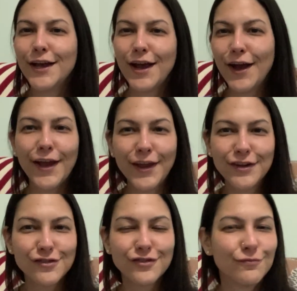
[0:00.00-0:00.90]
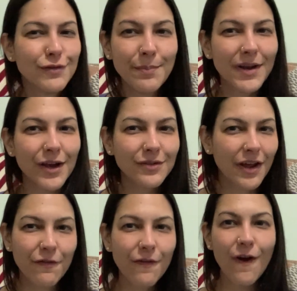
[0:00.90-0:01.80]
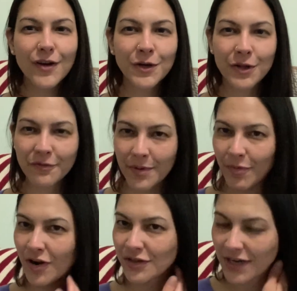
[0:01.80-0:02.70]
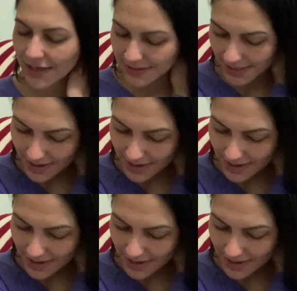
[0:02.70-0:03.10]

I just ripped out, I frocked all of my projects.